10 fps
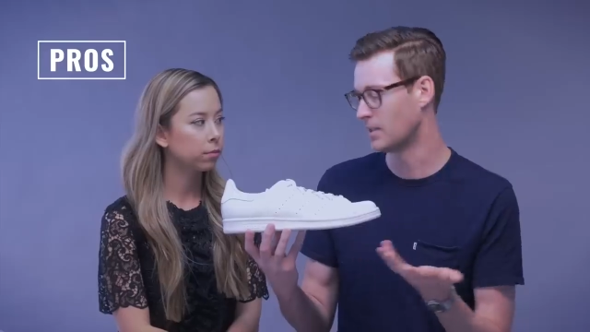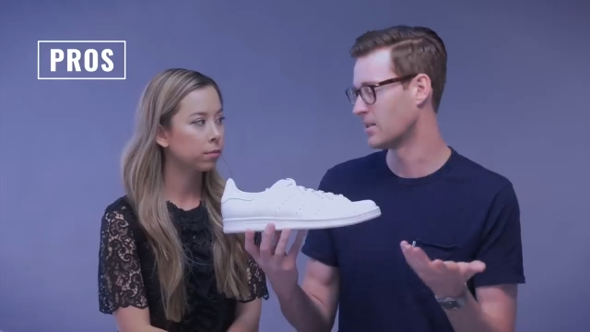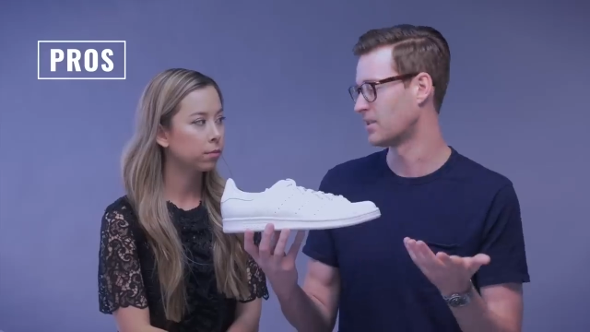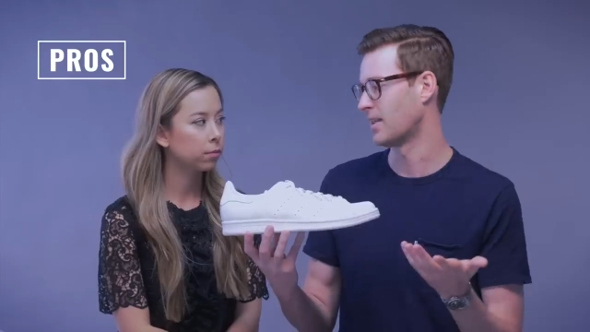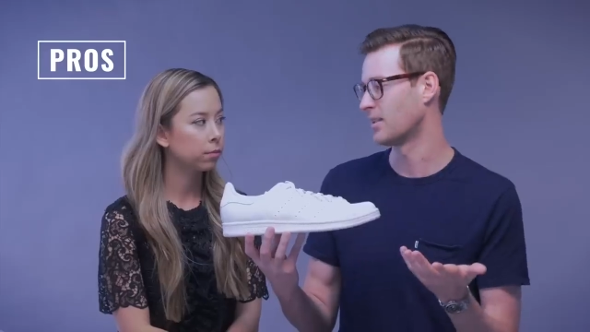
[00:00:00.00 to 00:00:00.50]
Speaker 1: the
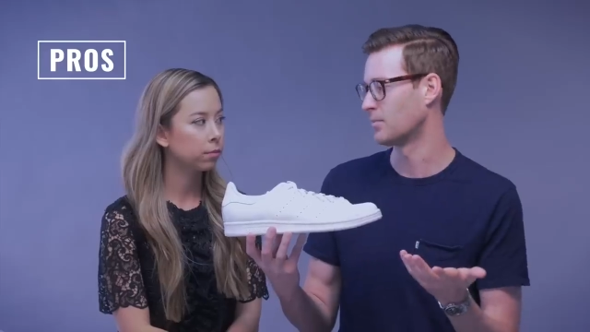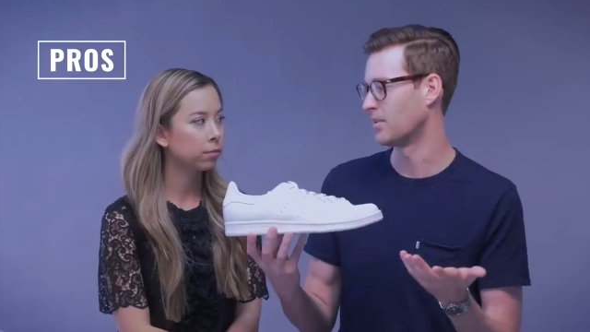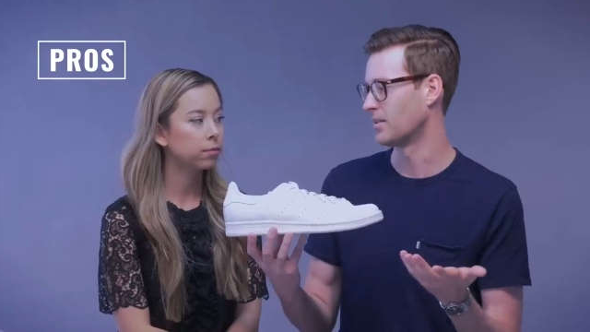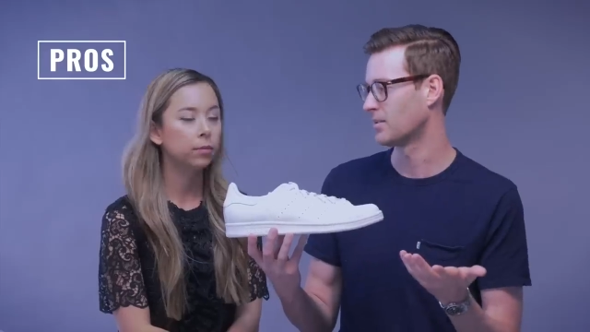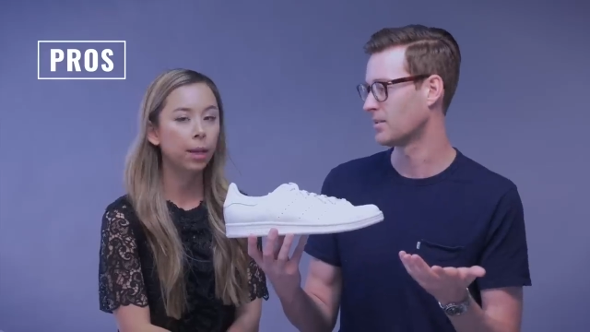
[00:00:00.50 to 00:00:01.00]
Adidas Stan
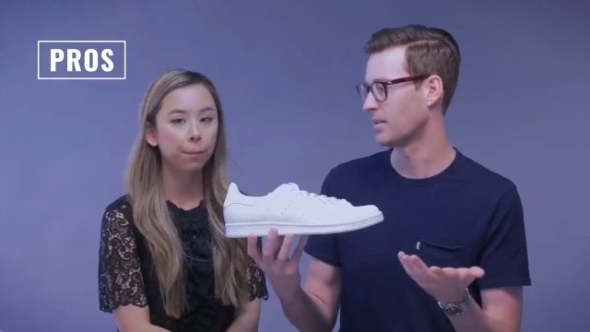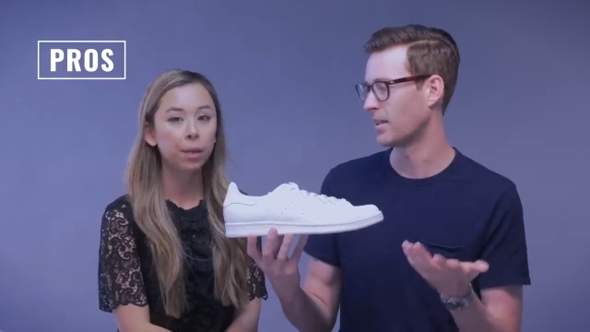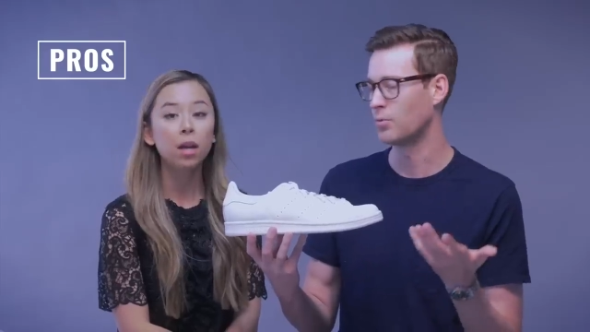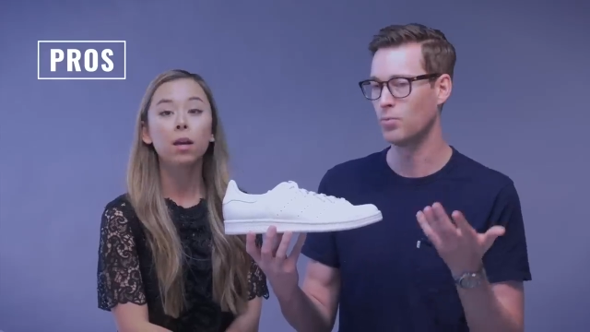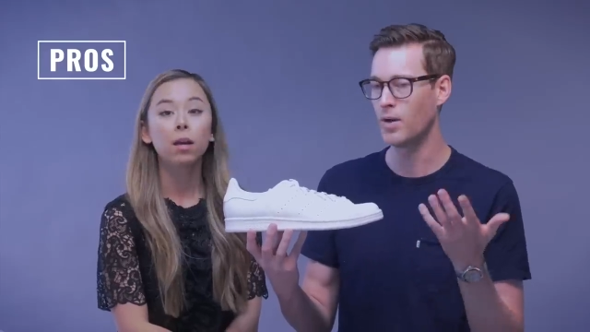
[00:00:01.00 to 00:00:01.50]
Smiths. Yep.
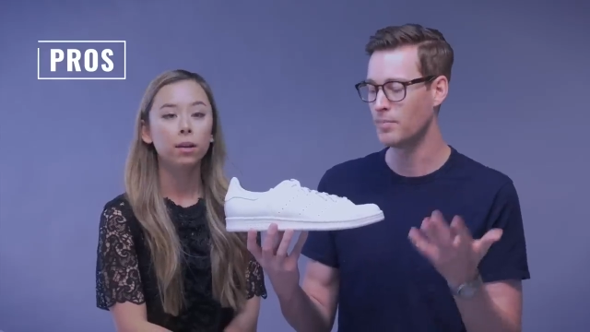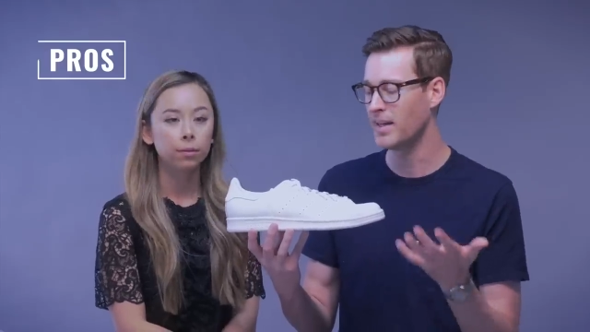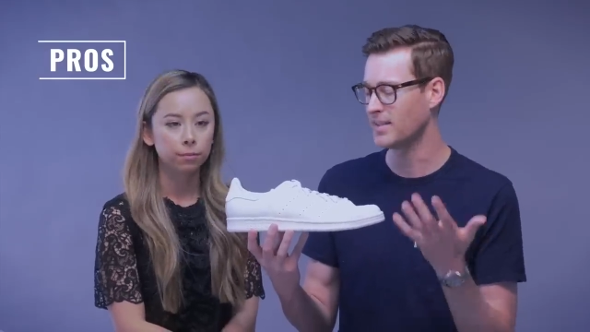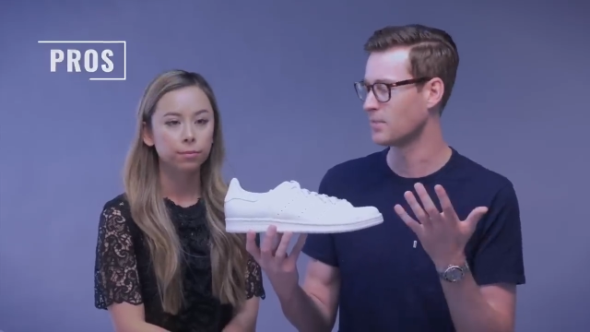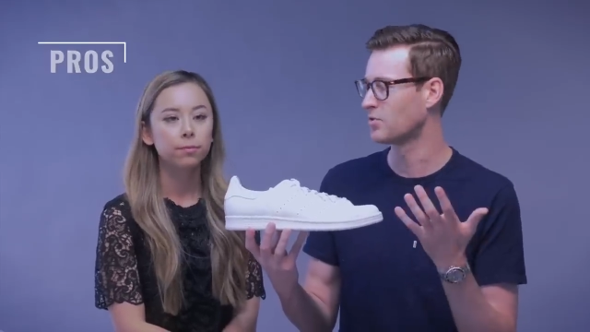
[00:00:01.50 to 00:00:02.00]
Like what
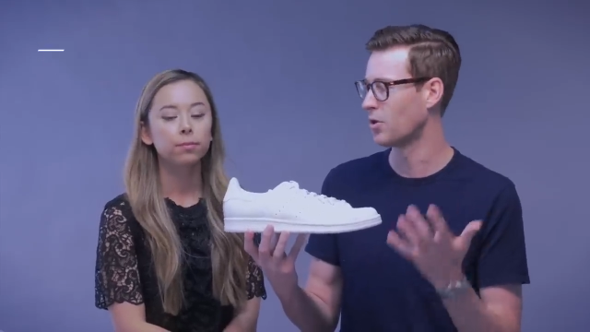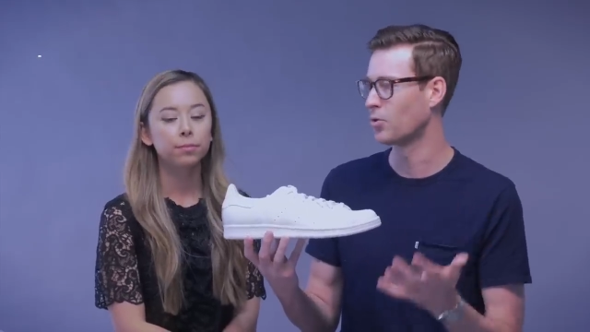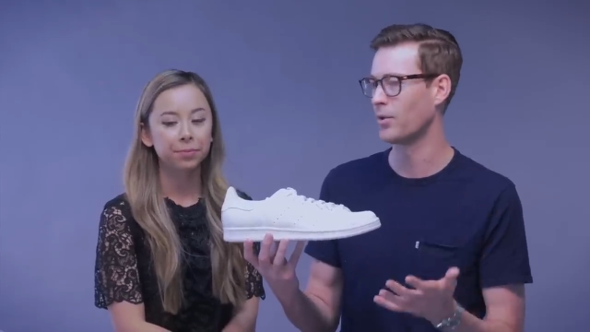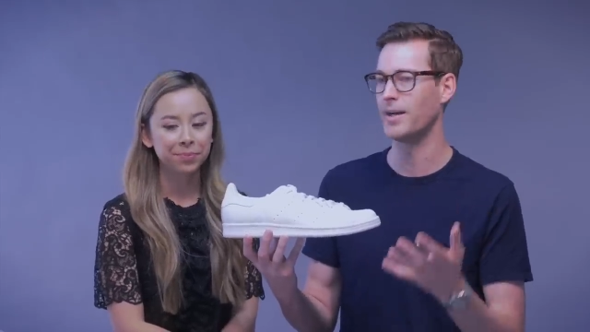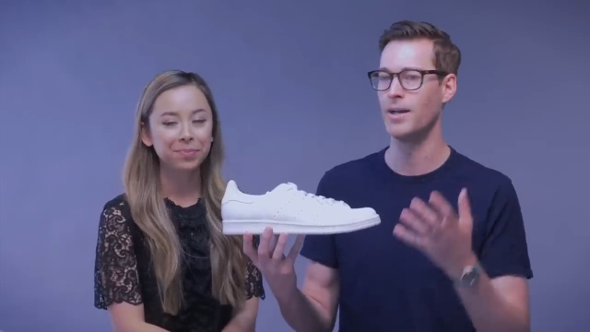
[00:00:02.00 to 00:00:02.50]
makes them so
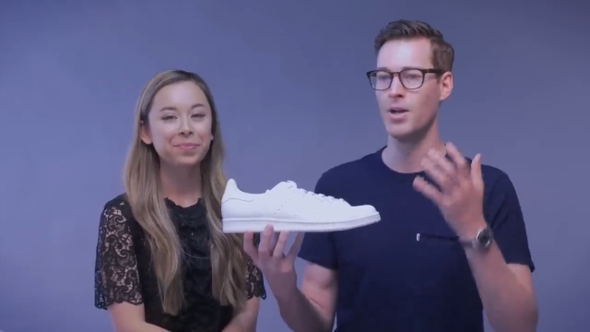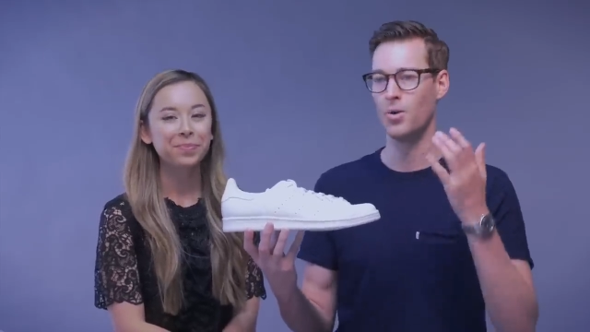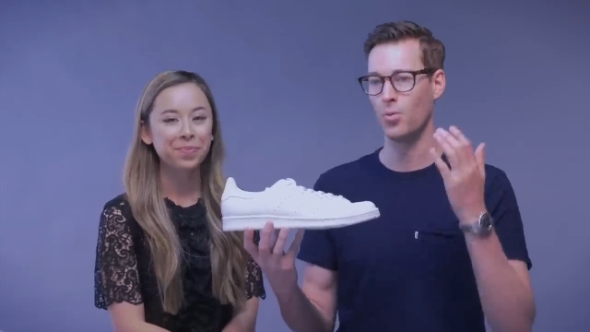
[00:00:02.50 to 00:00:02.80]
great?